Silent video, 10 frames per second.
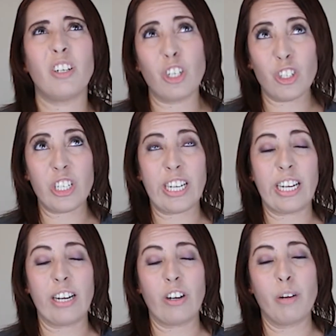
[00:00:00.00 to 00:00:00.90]
urgent
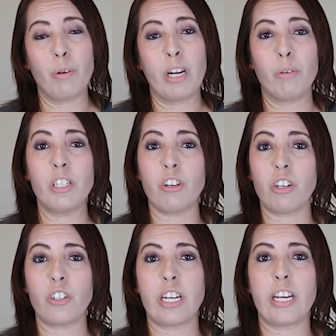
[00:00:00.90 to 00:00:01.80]
care, and when I went to
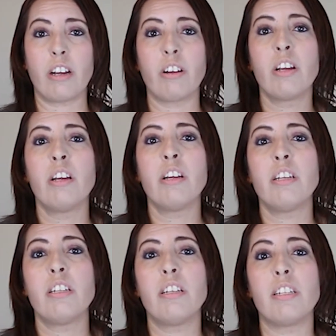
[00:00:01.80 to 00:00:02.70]
urgent care,
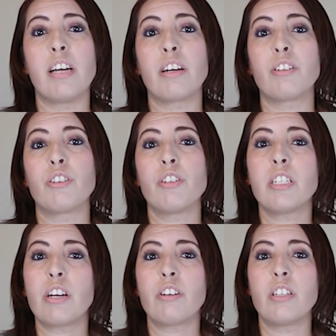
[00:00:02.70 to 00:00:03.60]
the doctors
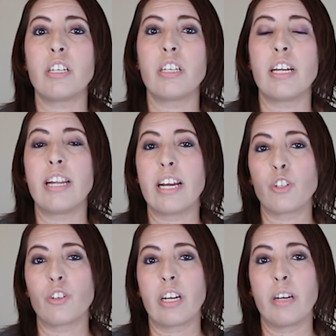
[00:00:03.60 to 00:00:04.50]
there did an
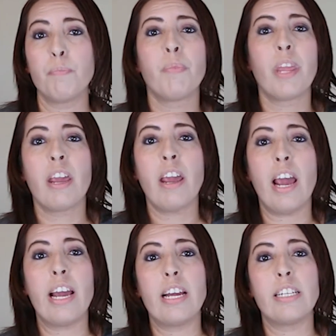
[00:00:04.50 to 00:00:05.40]
x-ray
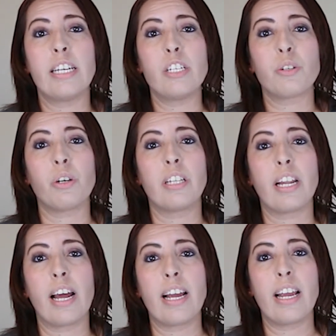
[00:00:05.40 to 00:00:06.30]
and they saw that
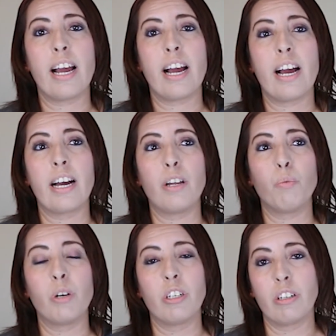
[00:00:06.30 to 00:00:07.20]
I had
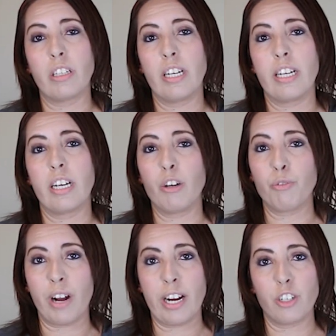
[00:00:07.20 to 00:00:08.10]
what looked like a
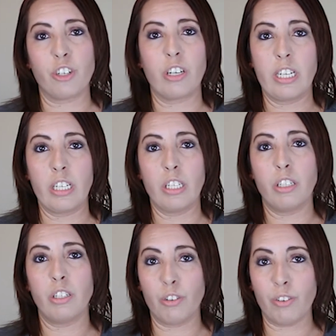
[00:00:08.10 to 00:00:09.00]
fracture in
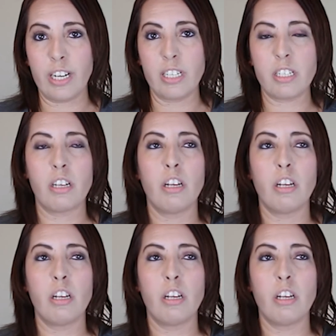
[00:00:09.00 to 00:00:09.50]
the wrist.